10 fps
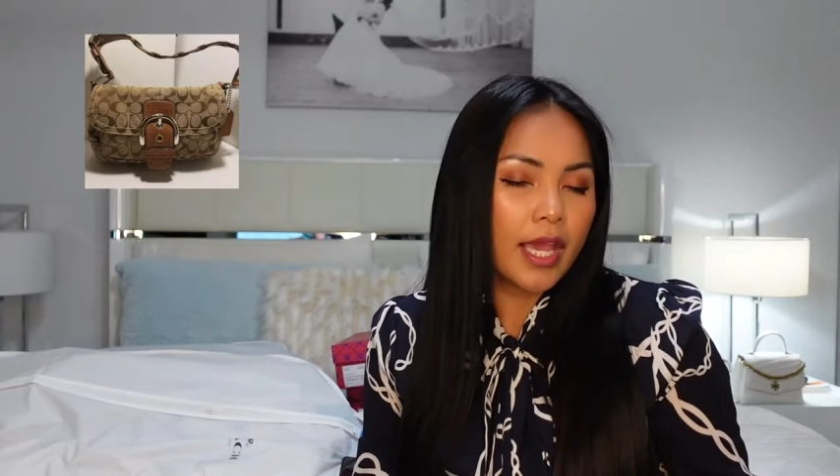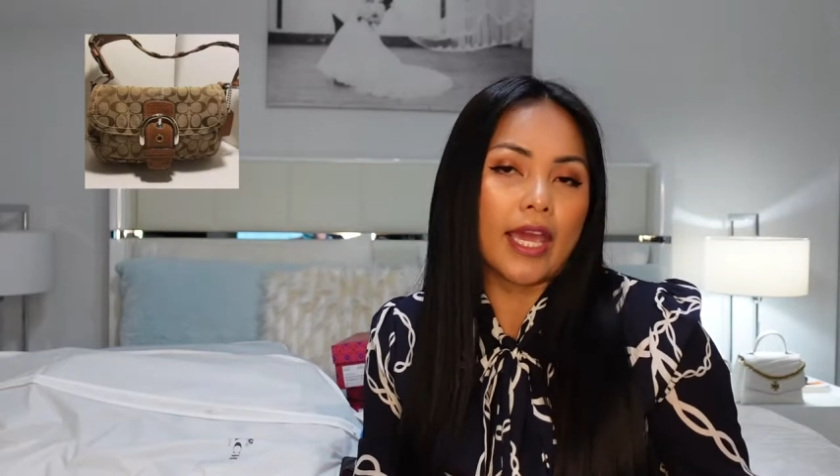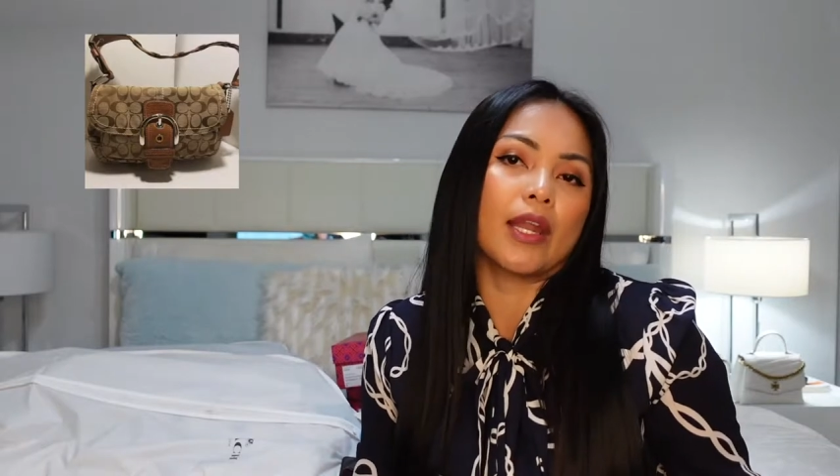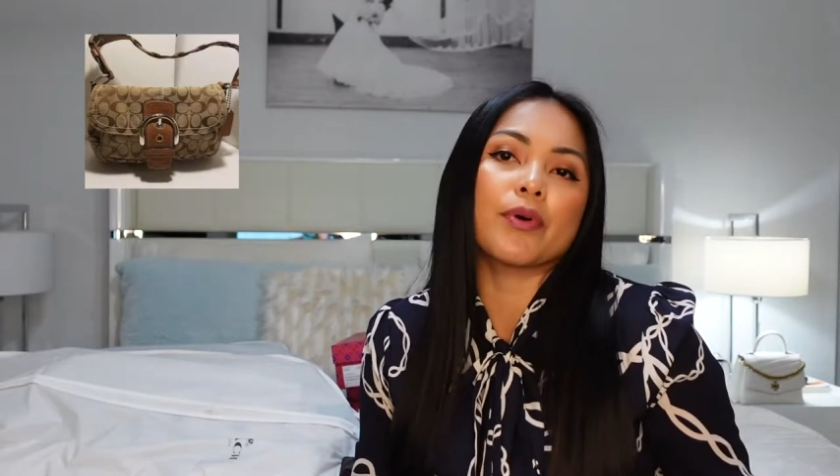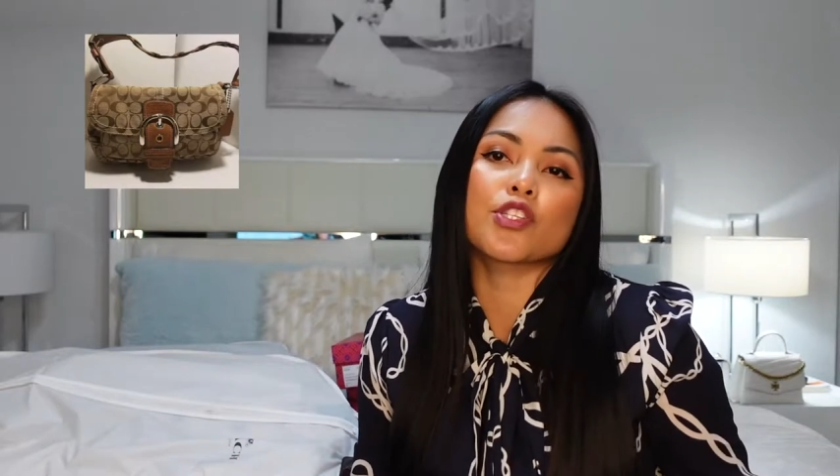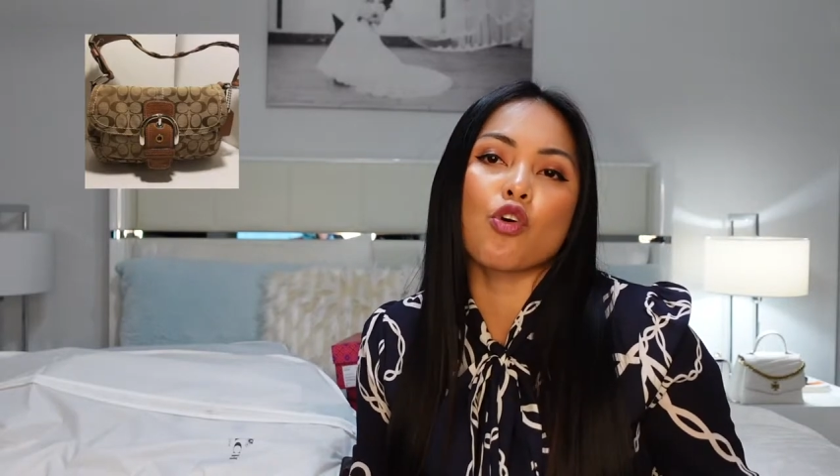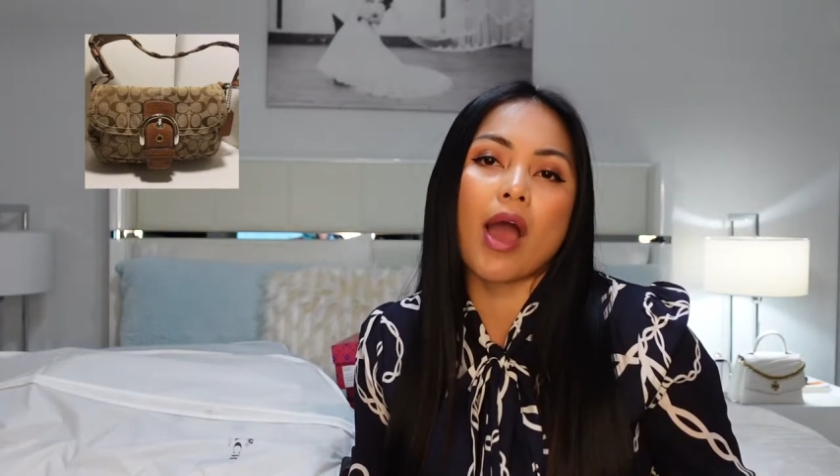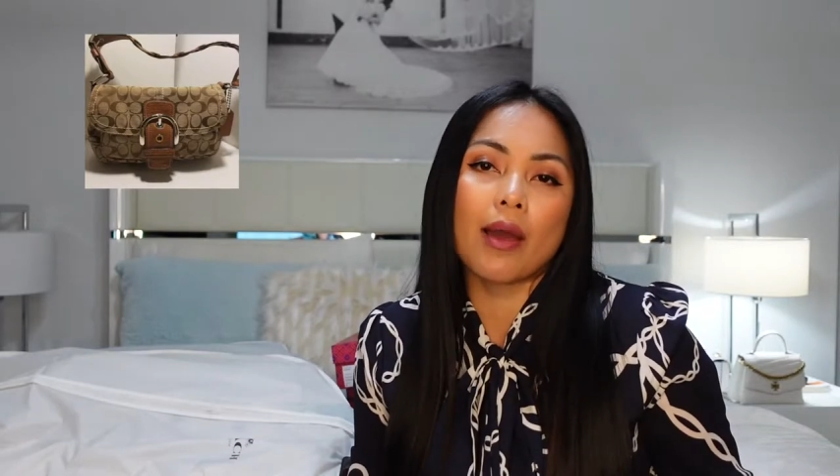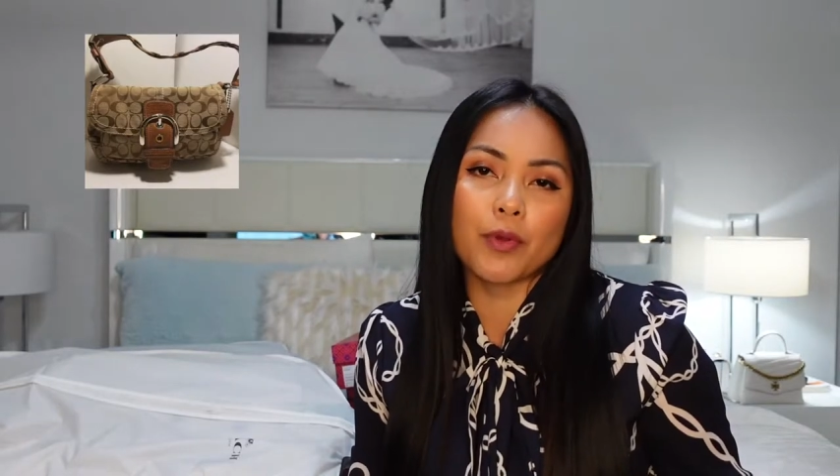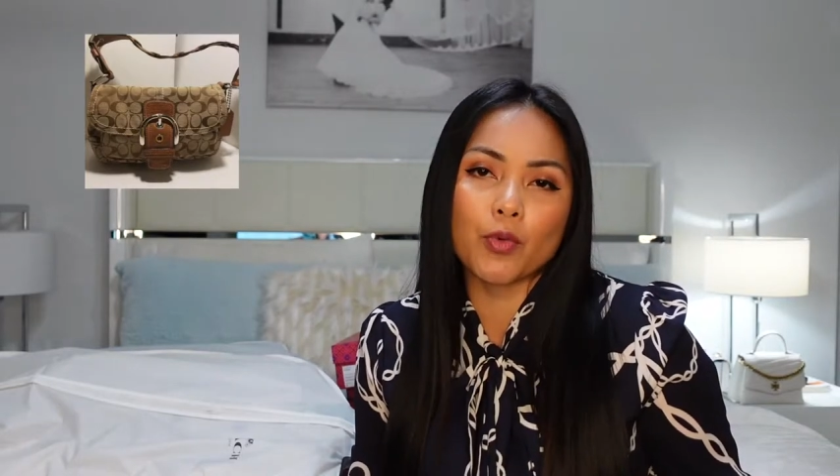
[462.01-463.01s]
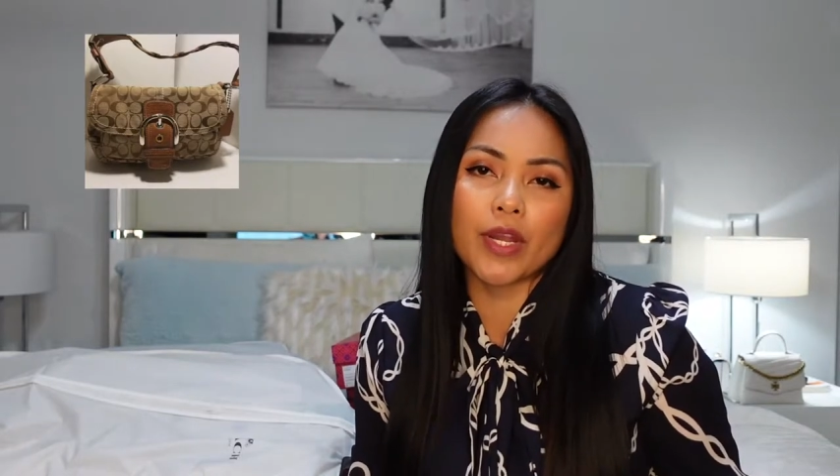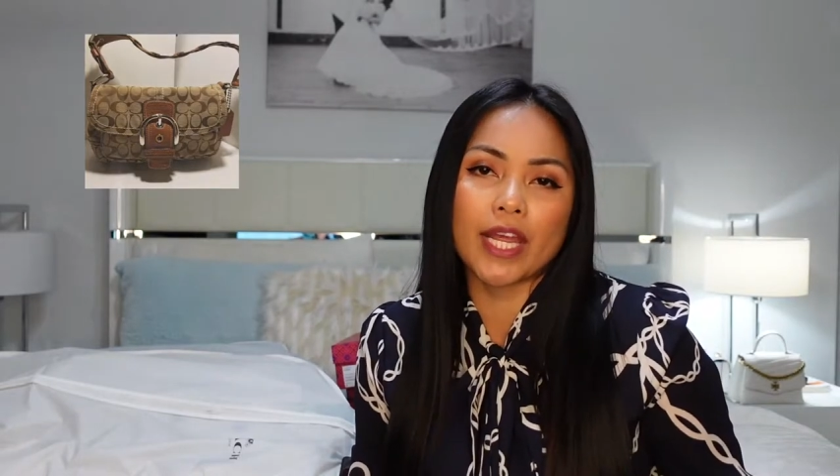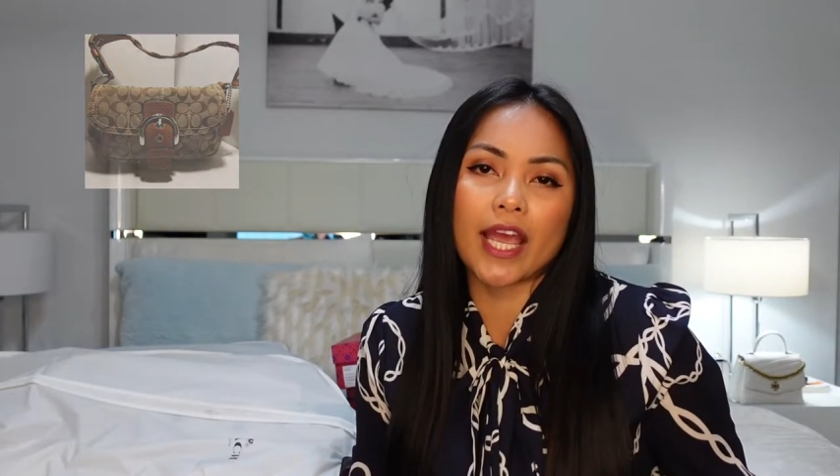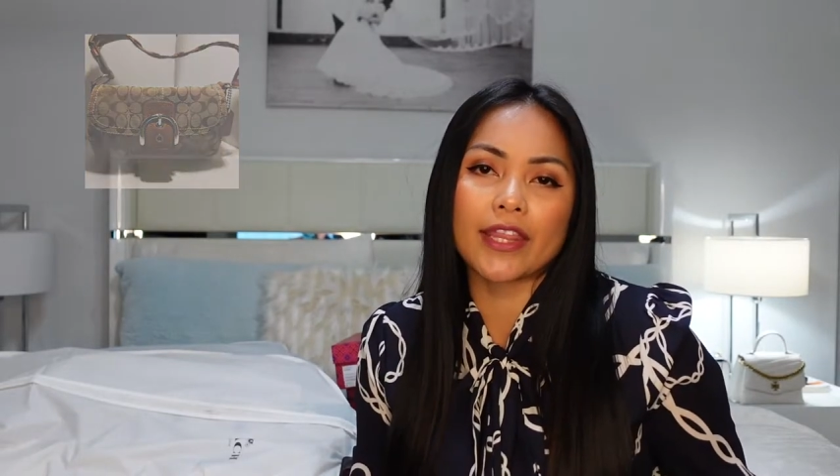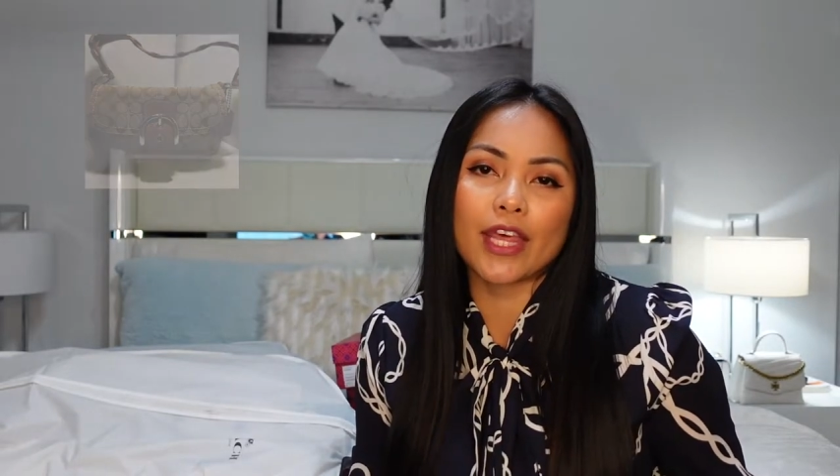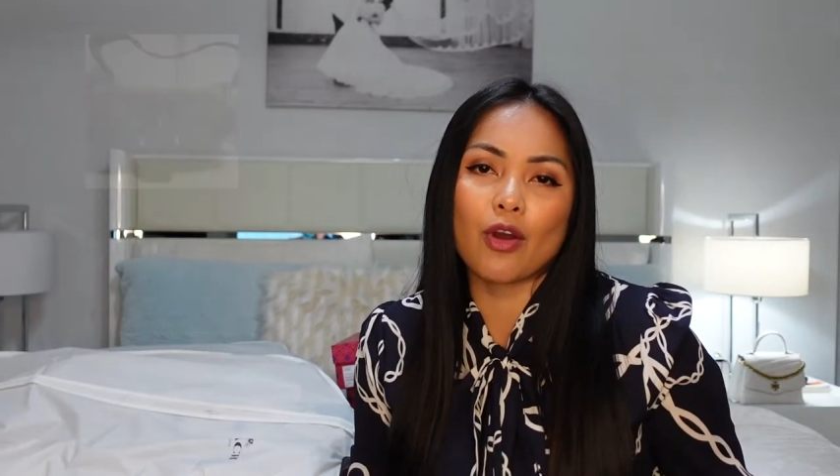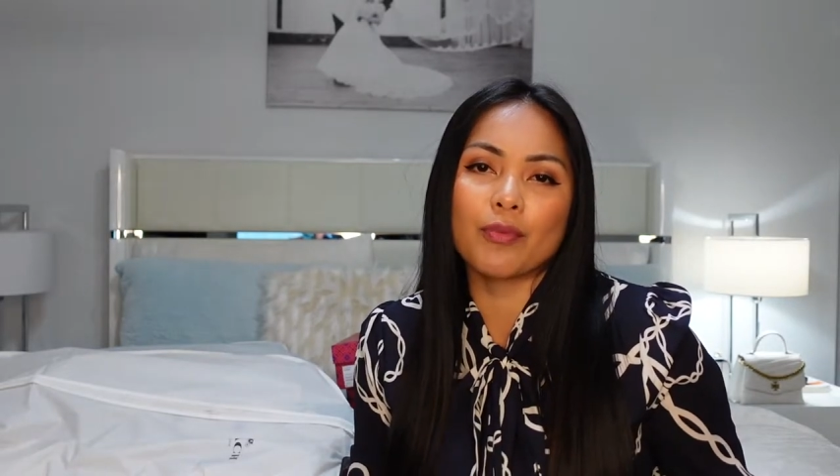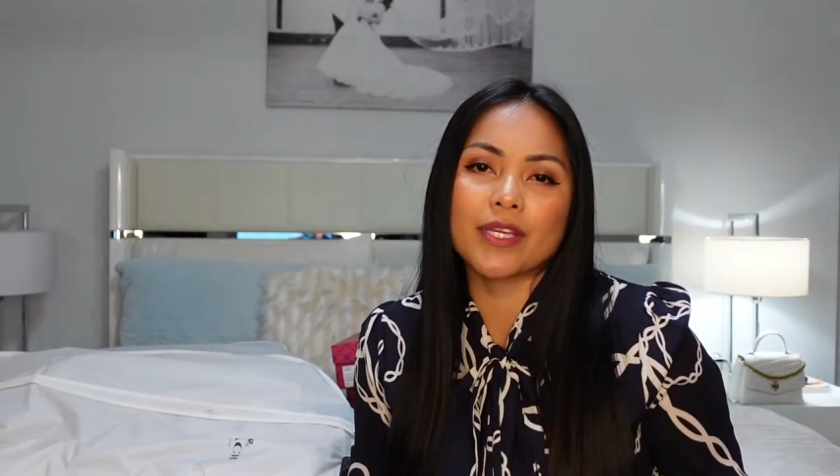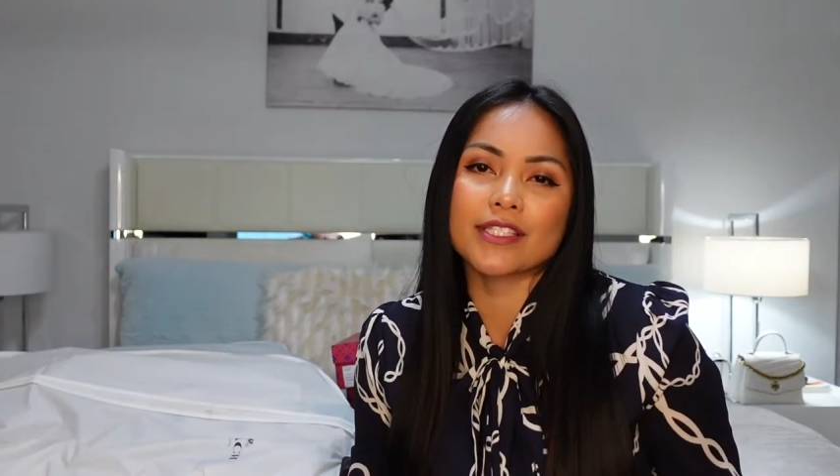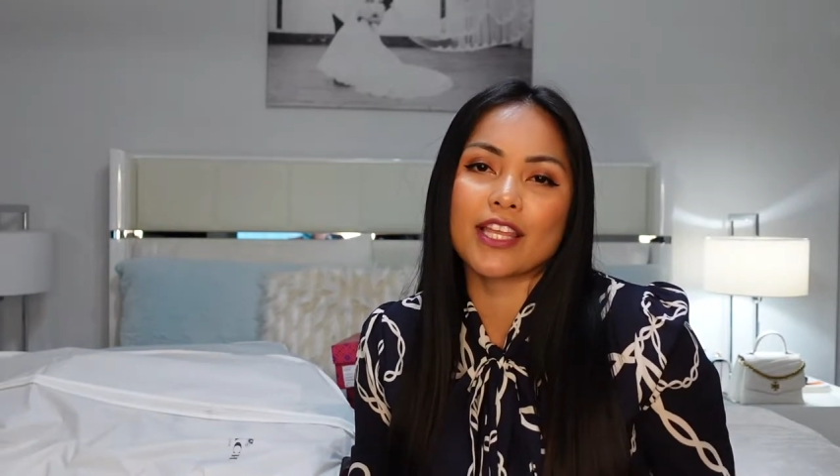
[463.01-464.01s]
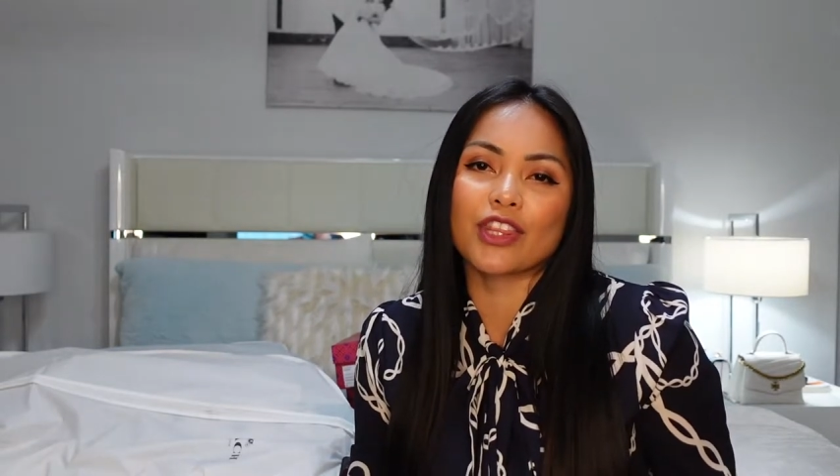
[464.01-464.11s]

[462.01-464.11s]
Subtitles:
and I was so happy when I got that one because I